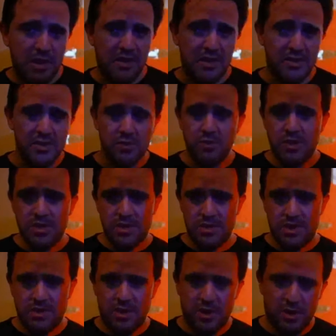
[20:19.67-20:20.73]
There's a reason
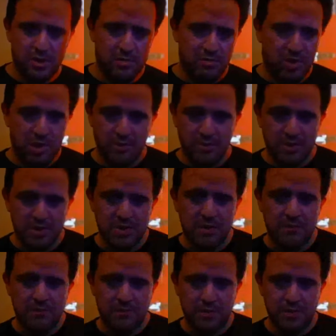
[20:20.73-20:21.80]
that they're called Marvel's
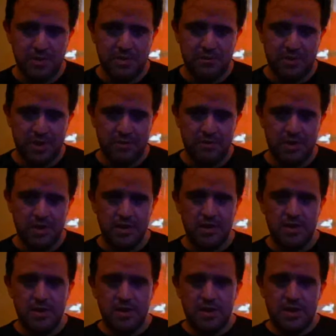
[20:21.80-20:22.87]
first family.
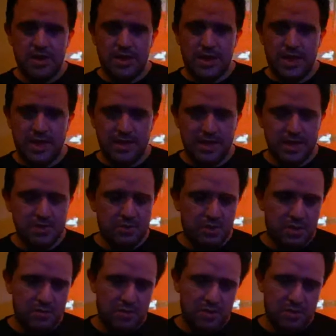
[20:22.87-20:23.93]
And that's one
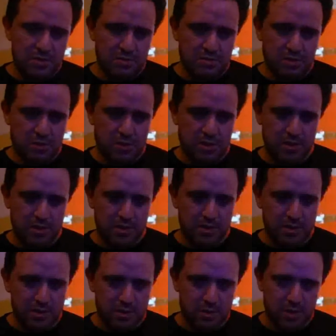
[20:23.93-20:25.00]
of the most
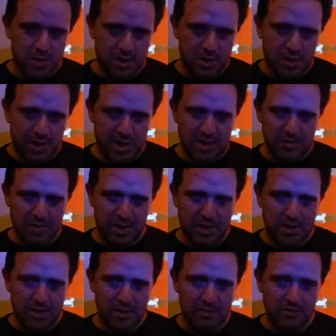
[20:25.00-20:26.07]
important storytelling
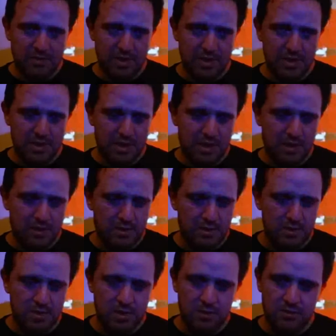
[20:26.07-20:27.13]
aspects of these
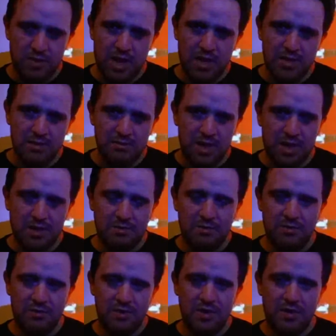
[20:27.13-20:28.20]
characters. You've got to make
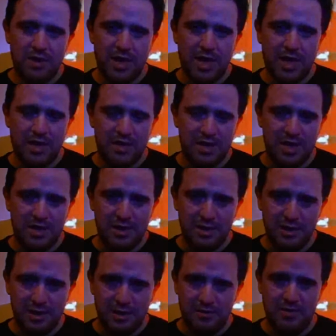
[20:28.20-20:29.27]
them feel like they
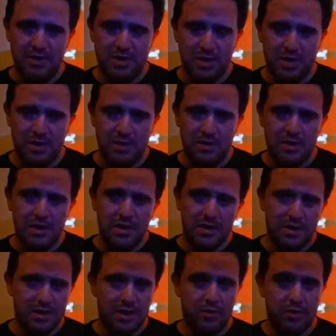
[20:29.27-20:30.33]
love each other,
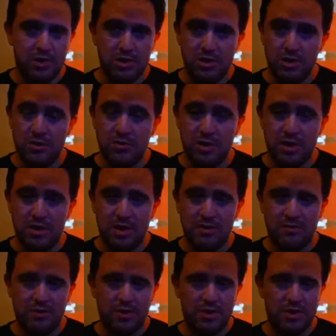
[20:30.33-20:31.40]
that they would do
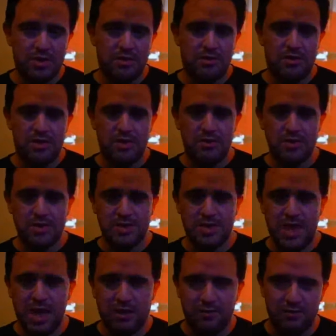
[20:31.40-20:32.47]
anything for each other, that they would
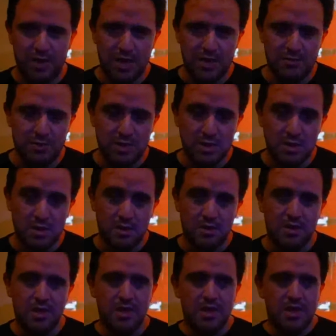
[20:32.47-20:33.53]
sacrifice for each
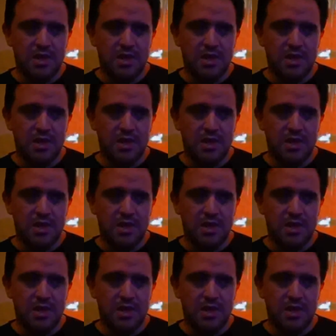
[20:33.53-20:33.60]
other.